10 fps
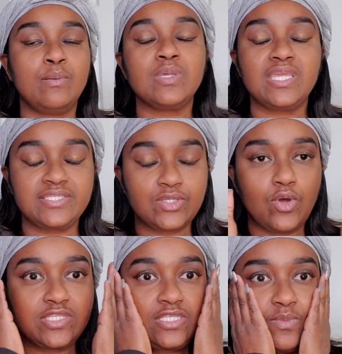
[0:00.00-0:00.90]
It's
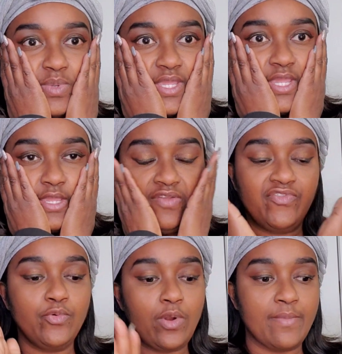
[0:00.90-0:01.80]
going to be if
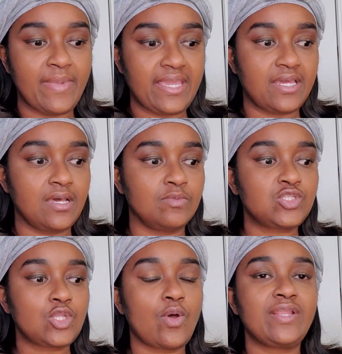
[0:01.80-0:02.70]
you wear makeup.
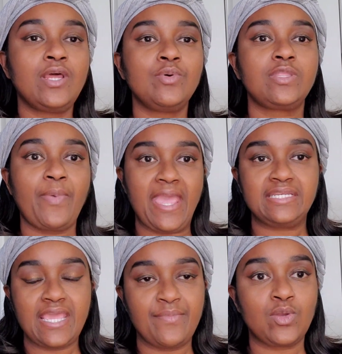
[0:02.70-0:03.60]
So I know with the
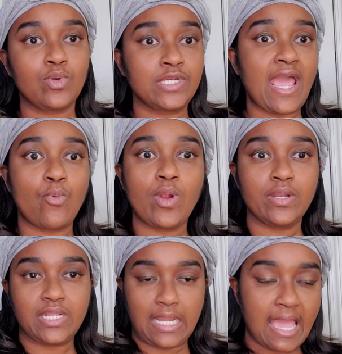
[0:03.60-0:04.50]
pandemic, we're not
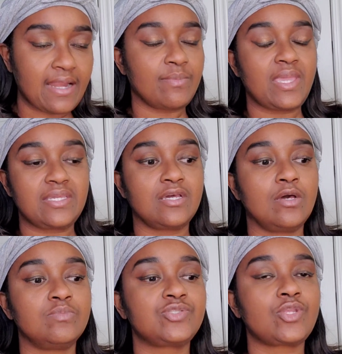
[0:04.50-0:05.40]
wearing a lot of
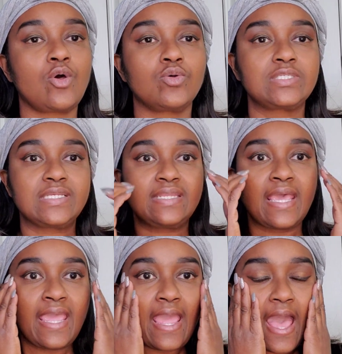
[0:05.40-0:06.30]
makeup. So
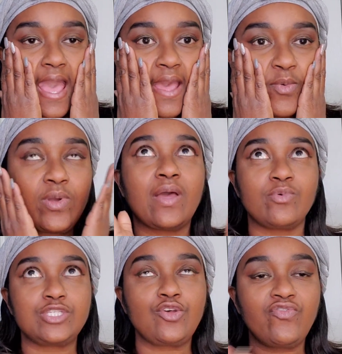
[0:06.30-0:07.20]
today I
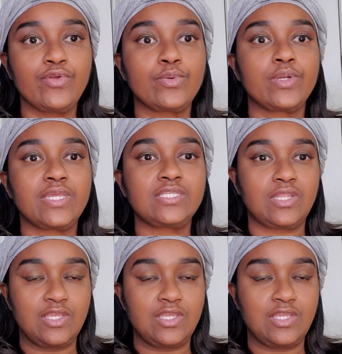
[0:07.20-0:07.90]
went to a funeral yesterday.